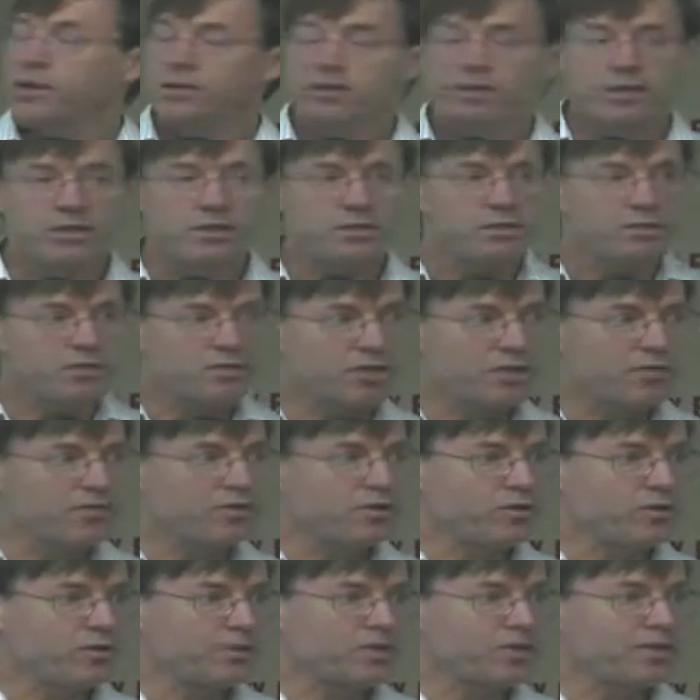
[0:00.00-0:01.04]
So that just gives
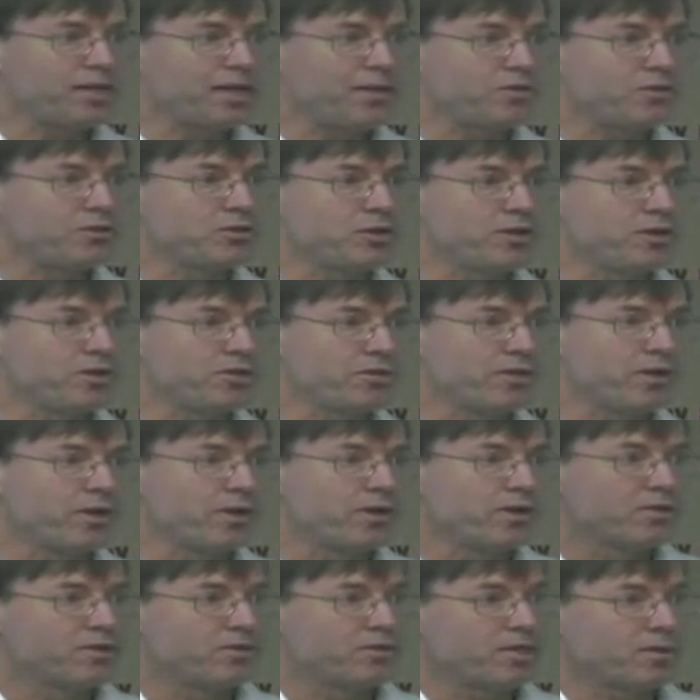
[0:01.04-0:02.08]
you a snapshot of
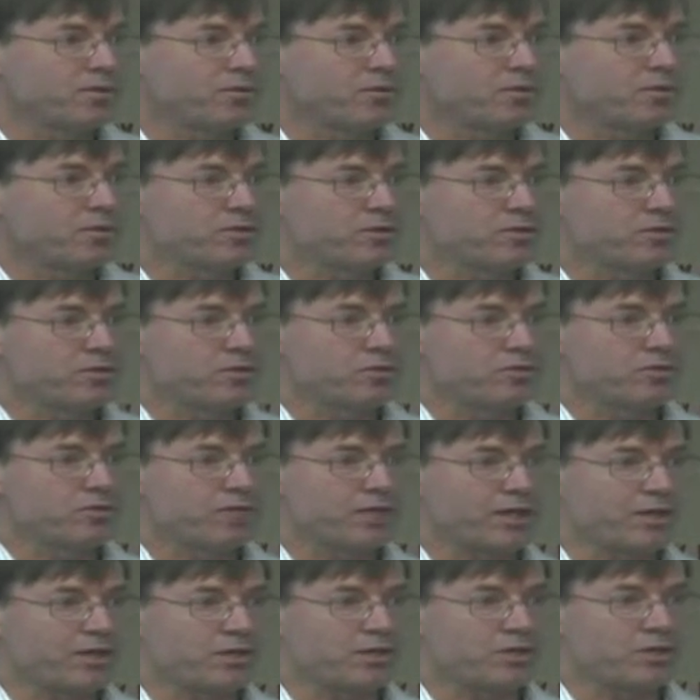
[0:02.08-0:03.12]
some of the sort of
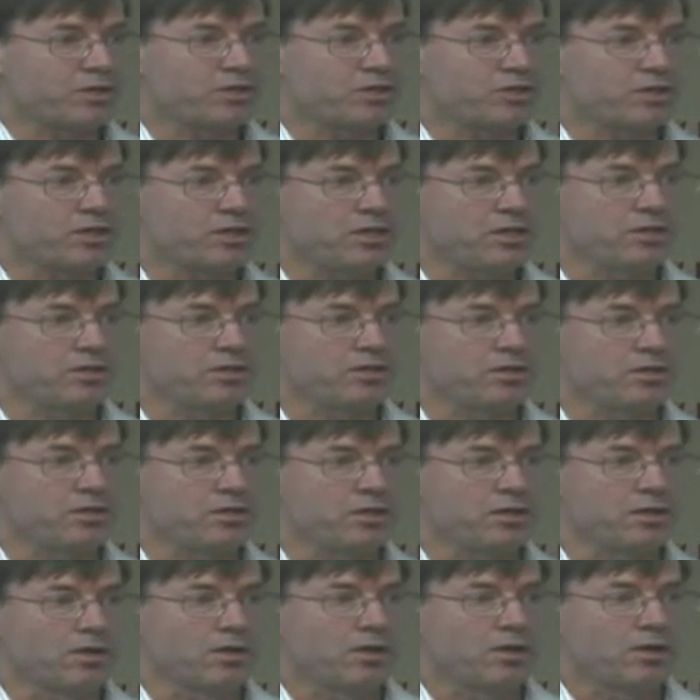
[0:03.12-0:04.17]
technologies that
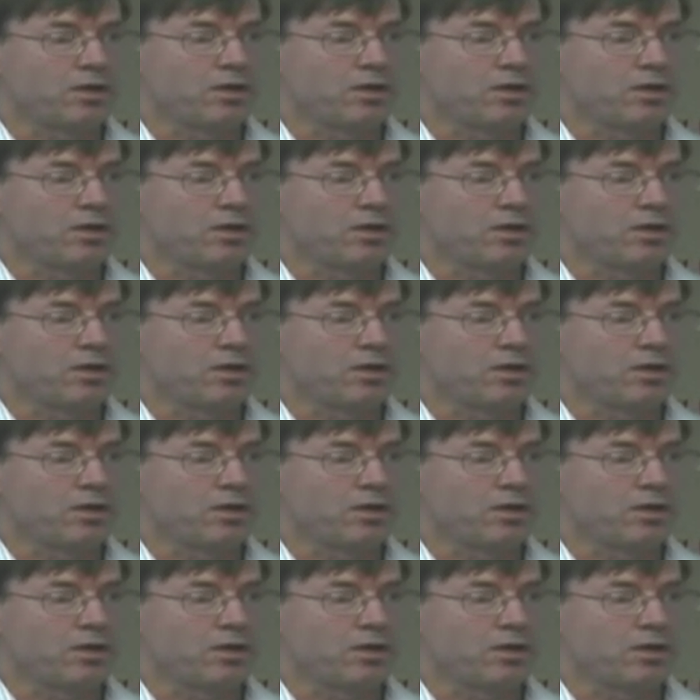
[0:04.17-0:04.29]
are,